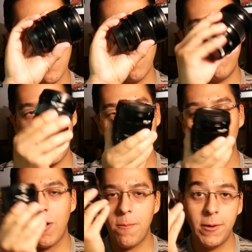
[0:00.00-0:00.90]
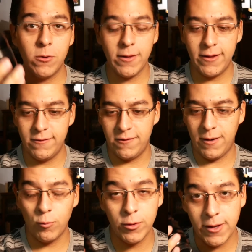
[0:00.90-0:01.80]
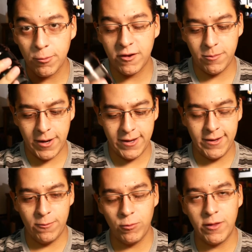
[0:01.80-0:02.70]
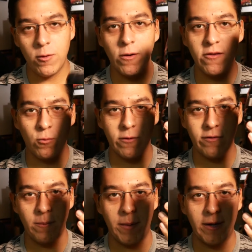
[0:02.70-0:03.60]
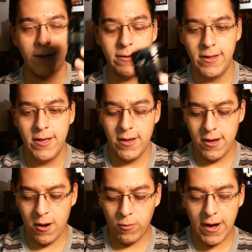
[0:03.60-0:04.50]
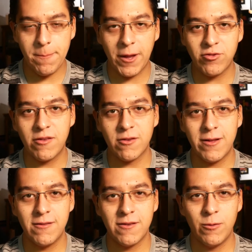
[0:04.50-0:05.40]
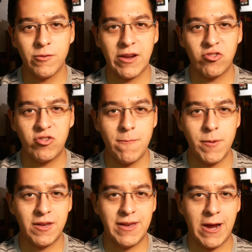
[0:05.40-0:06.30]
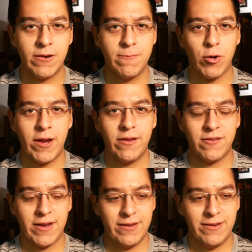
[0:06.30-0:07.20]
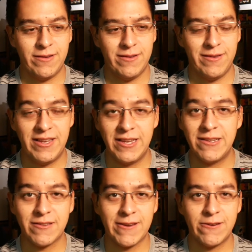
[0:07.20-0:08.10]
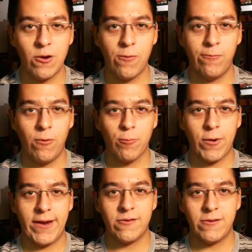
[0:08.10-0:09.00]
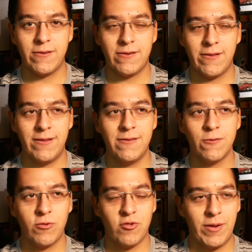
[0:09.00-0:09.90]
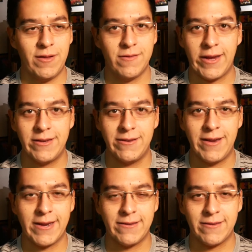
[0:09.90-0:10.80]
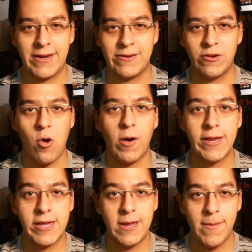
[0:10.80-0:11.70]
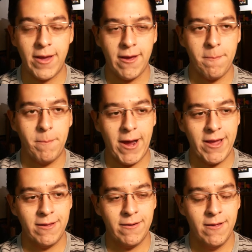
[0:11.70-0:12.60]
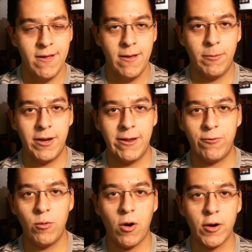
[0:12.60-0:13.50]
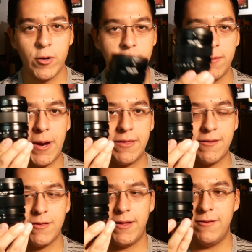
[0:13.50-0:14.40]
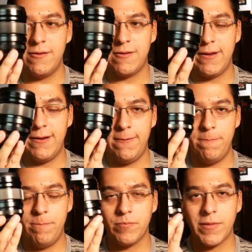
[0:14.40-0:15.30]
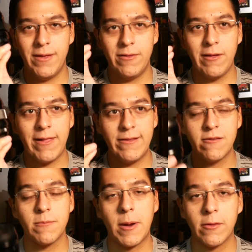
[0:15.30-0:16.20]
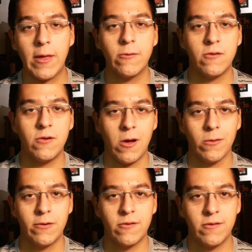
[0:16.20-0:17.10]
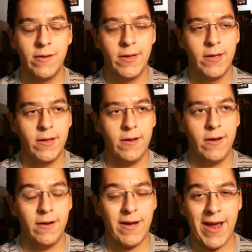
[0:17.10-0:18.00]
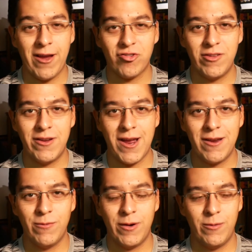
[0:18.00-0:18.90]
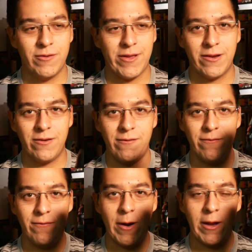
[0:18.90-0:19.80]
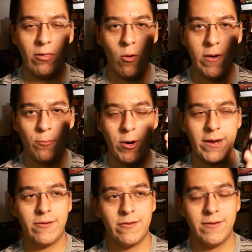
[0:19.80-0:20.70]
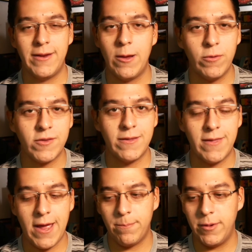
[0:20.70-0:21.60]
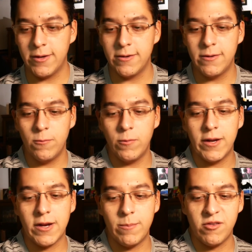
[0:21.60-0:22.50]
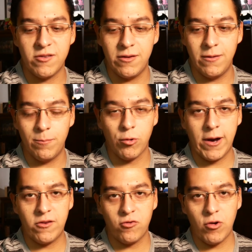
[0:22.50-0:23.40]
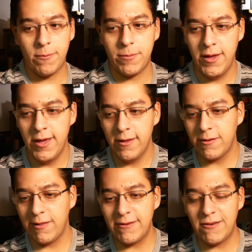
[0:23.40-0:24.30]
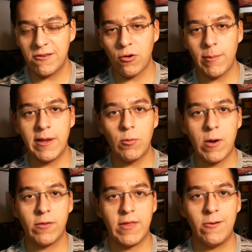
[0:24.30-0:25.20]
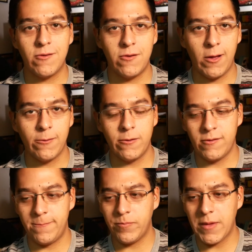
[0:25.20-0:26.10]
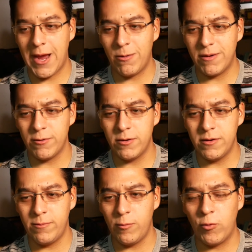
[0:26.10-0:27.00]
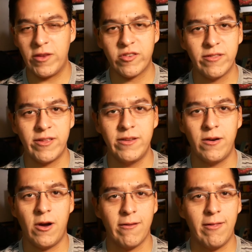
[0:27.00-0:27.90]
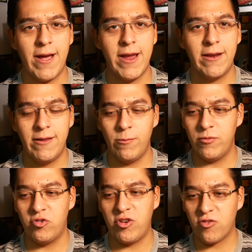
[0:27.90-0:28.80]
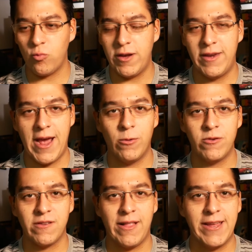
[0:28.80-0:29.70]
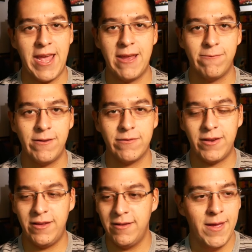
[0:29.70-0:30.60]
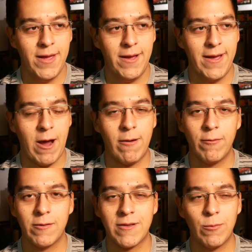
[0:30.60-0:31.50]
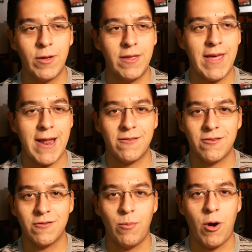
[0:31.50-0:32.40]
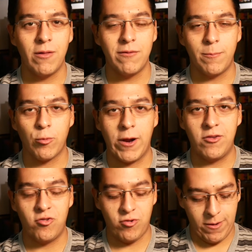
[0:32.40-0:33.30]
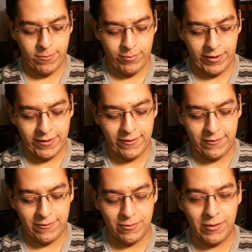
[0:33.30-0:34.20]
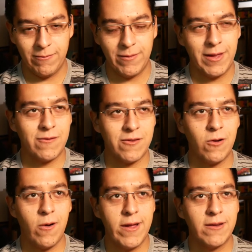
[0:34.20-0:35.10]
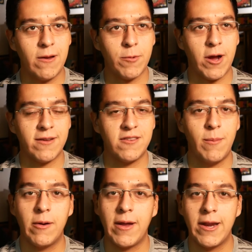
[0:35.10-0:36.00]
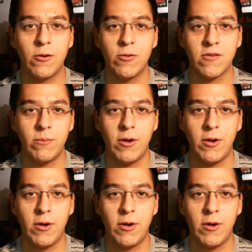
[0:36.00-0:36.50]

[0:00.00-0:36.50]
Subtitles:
very well built lens. I'm really impressed by it. It really was worth the money. When I bought this lens, it was actually a bit down in price. I did decide to go full price on this lens, which means I did not decide to go on eBay and buy it. But if you are going to buy this lens, the lens is about $1,000. I actually got it when it was like very low in price. It wasn't that big when it comes to price drop. The lens is normally around $1,000. However, recently online it just went down to like $850. However, it's not really that small of a price drop because it still ended up costing about $900 some,